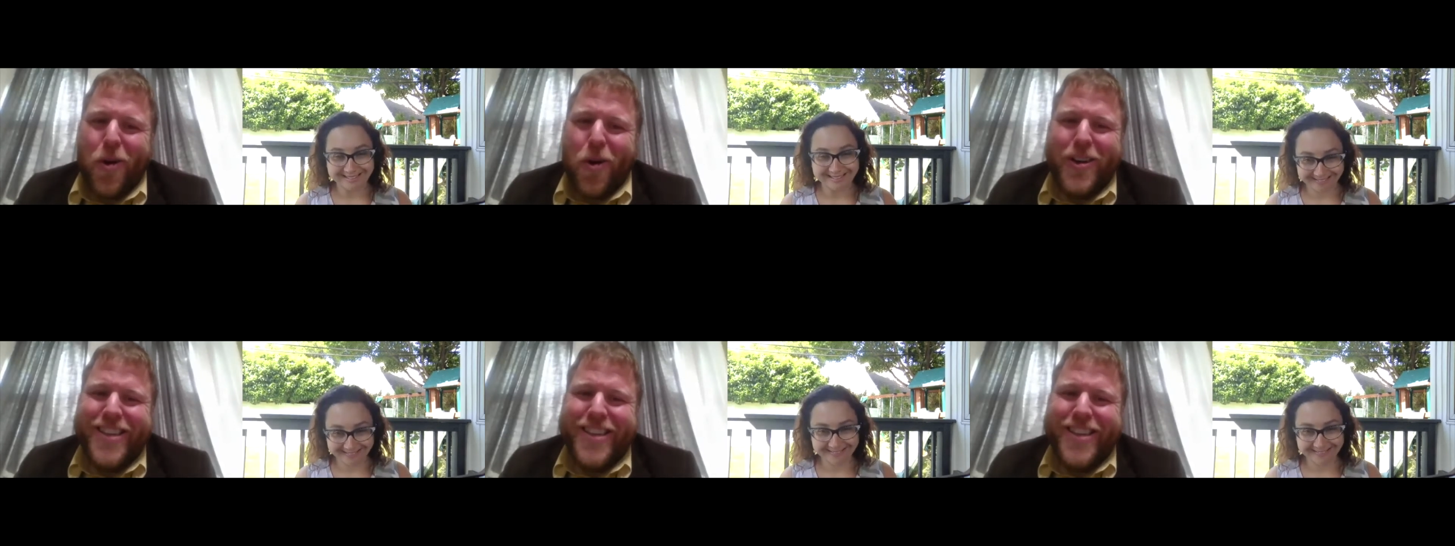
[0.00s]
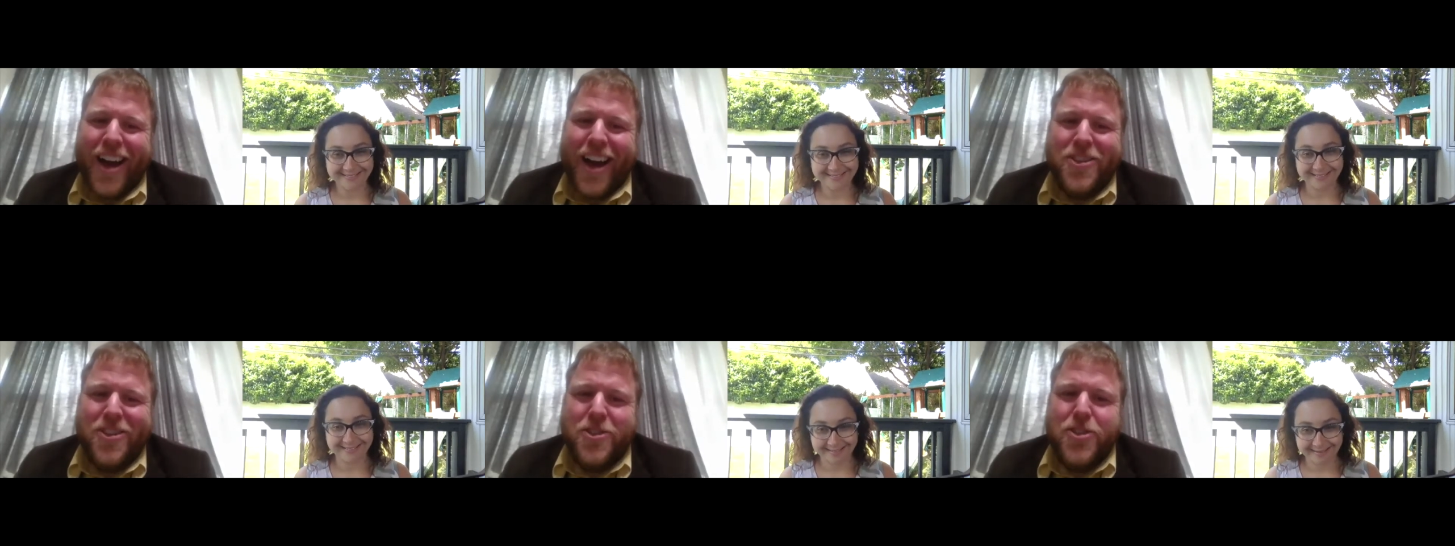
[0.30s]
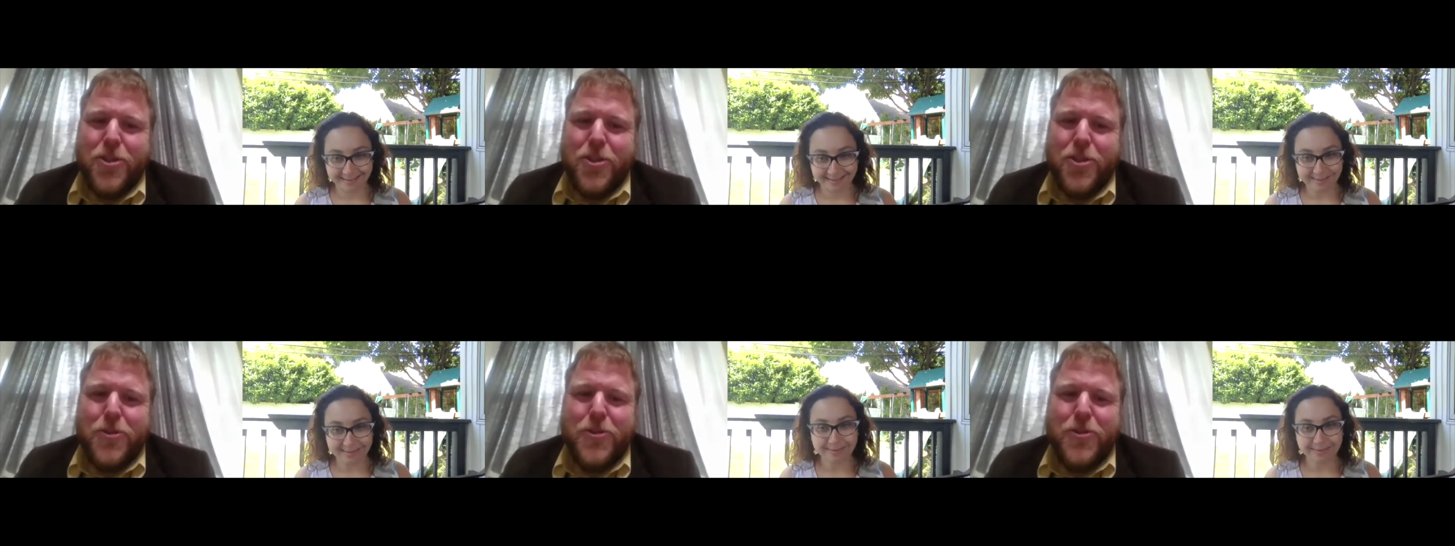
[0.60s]
Speaker 1: Dr.
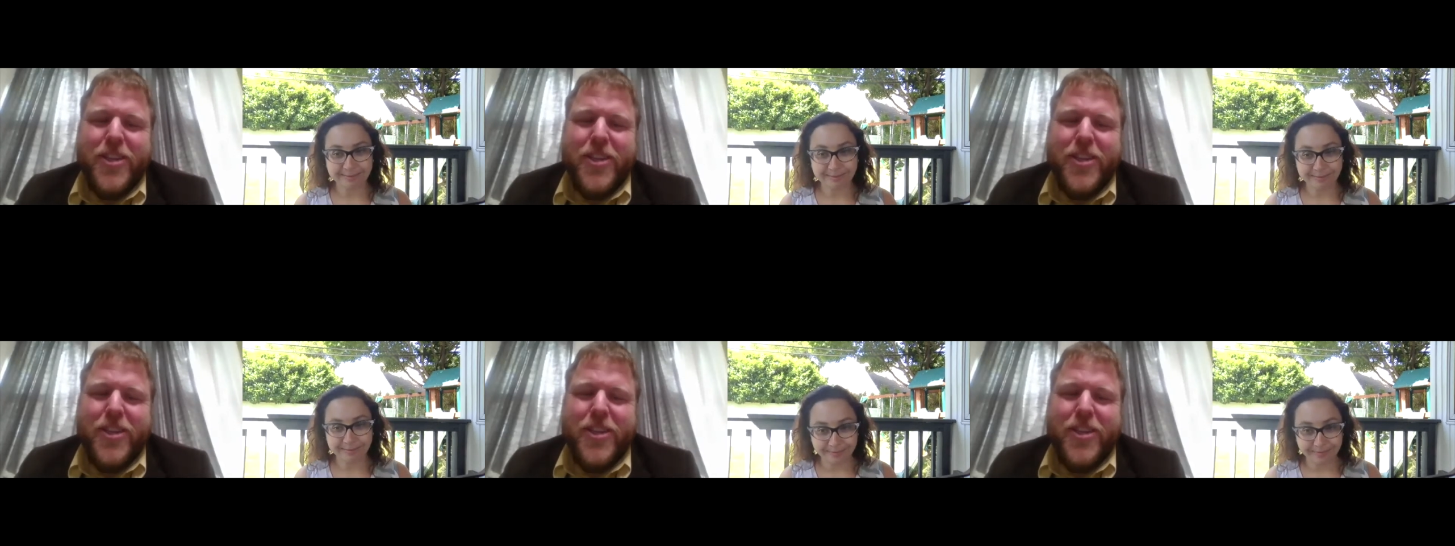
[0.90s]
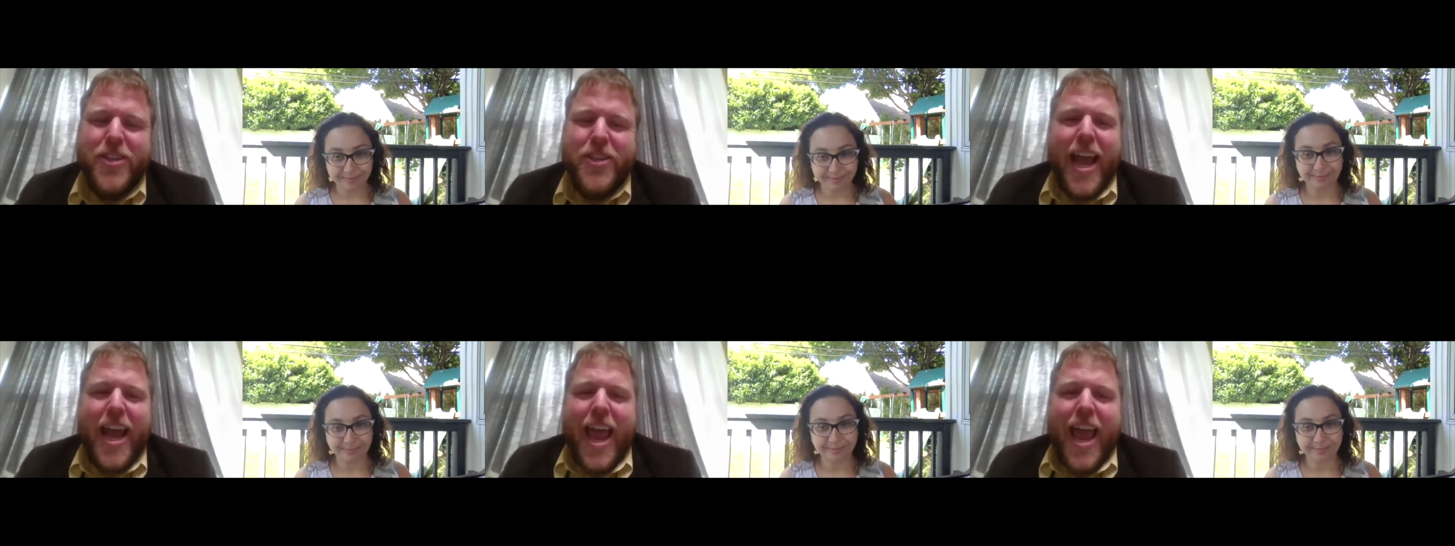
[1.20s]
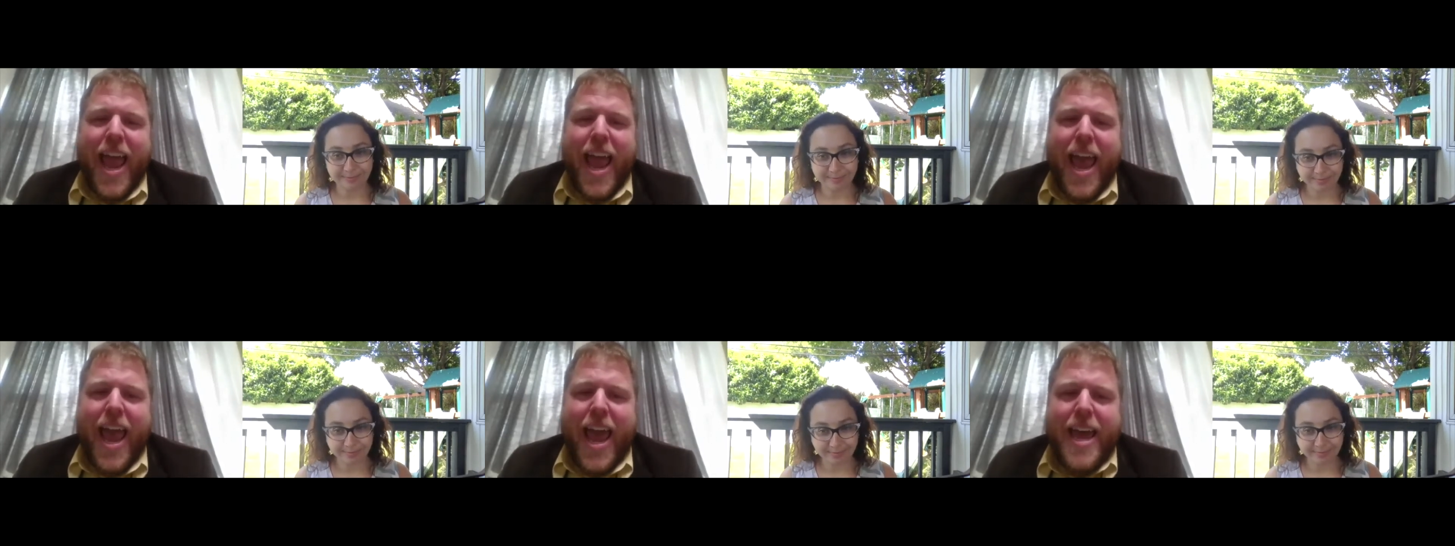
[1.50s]
Seuss. And
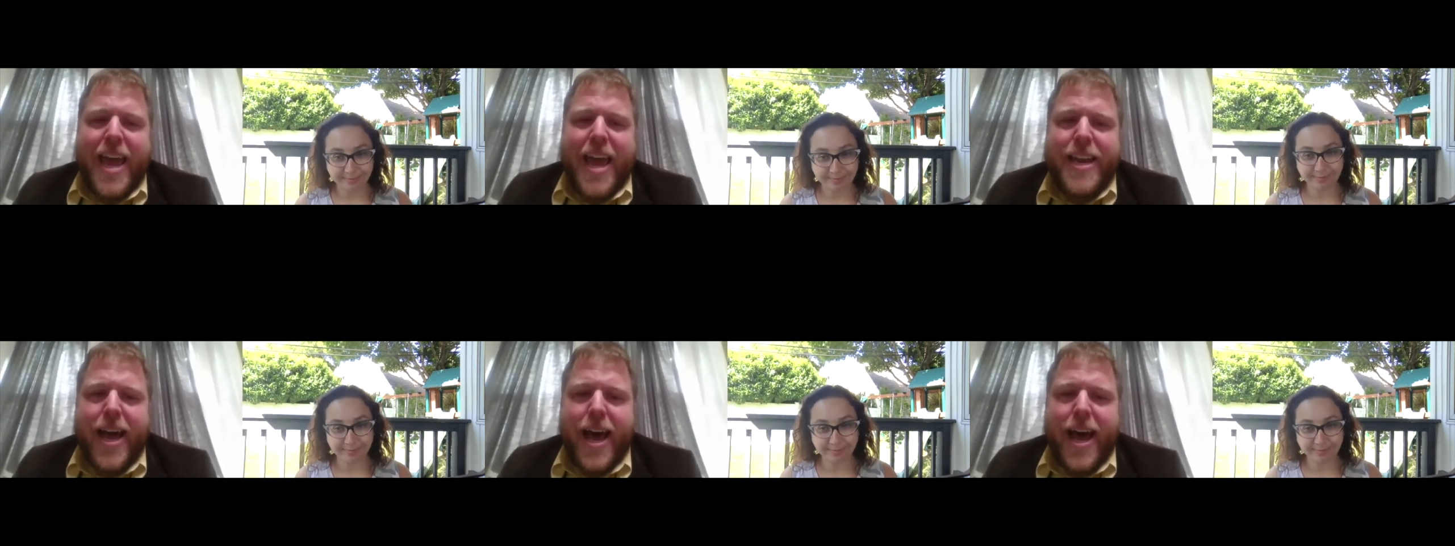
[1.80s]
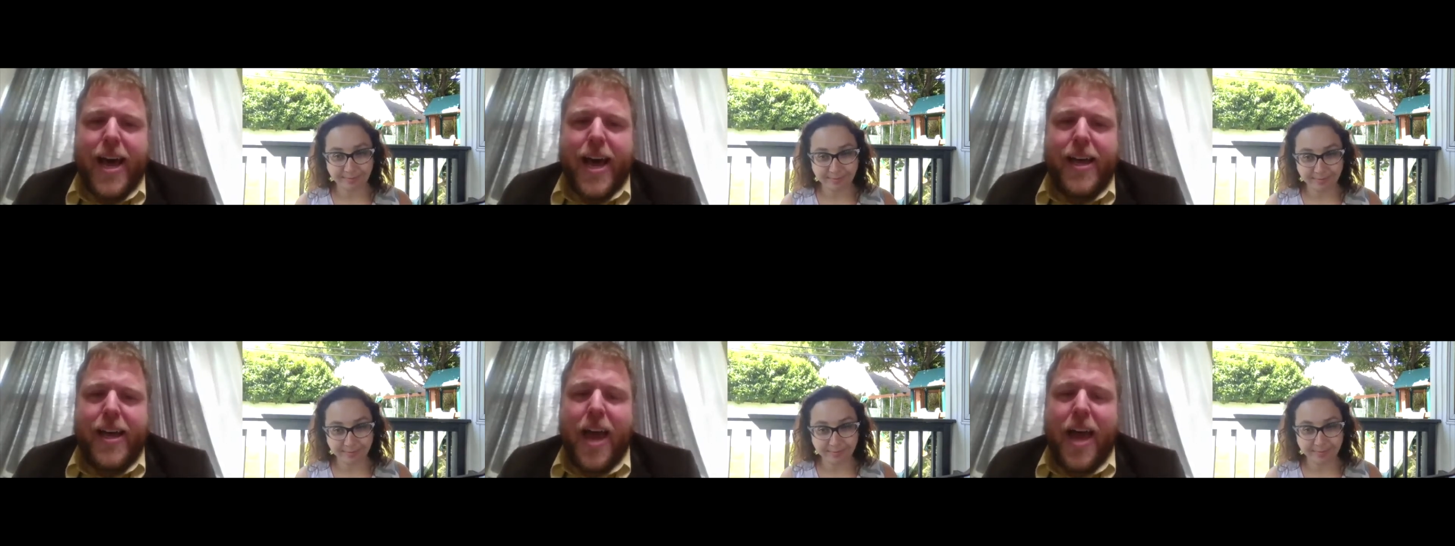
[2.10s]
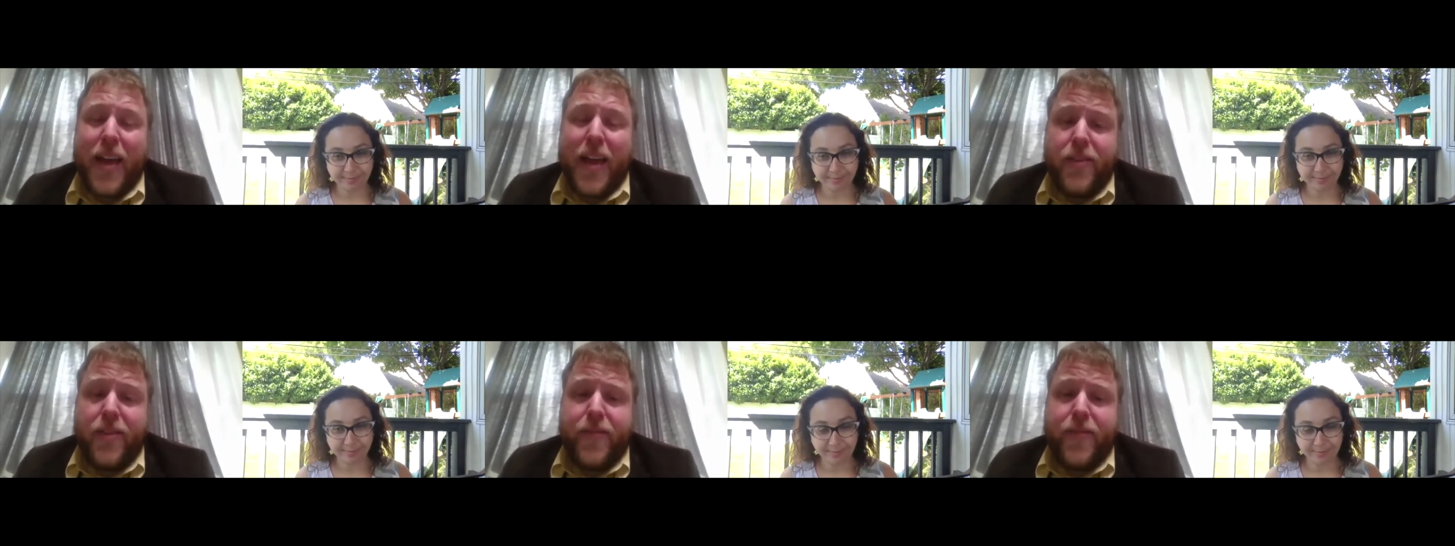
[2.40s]
uh, I think it's
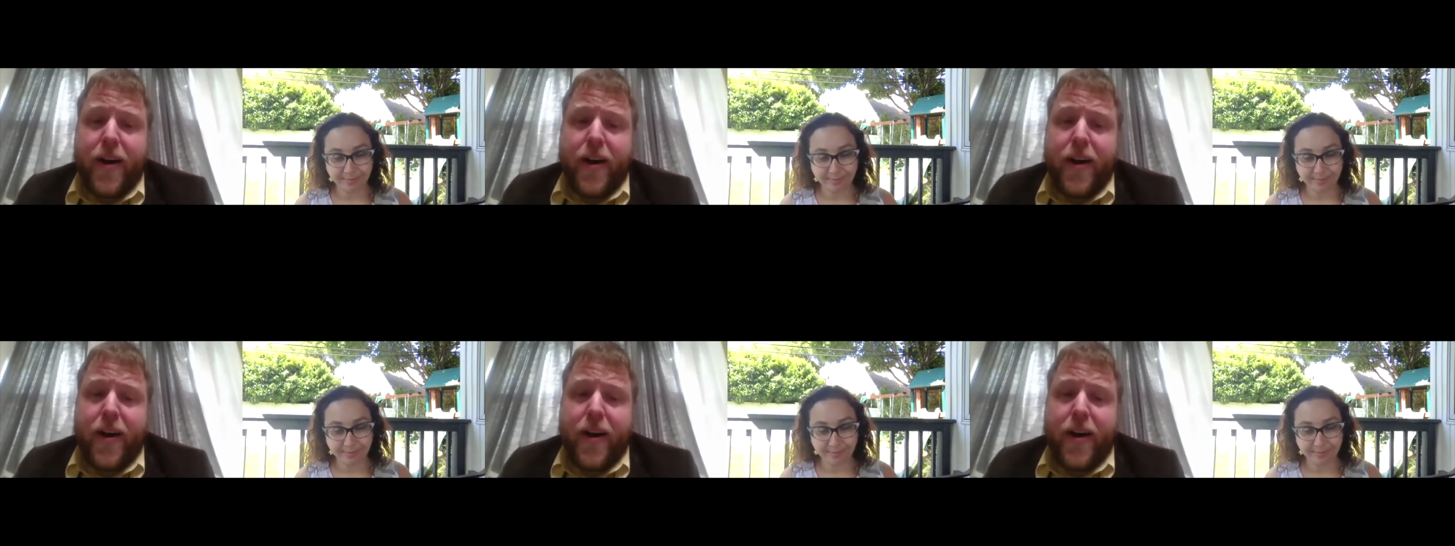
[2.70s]
very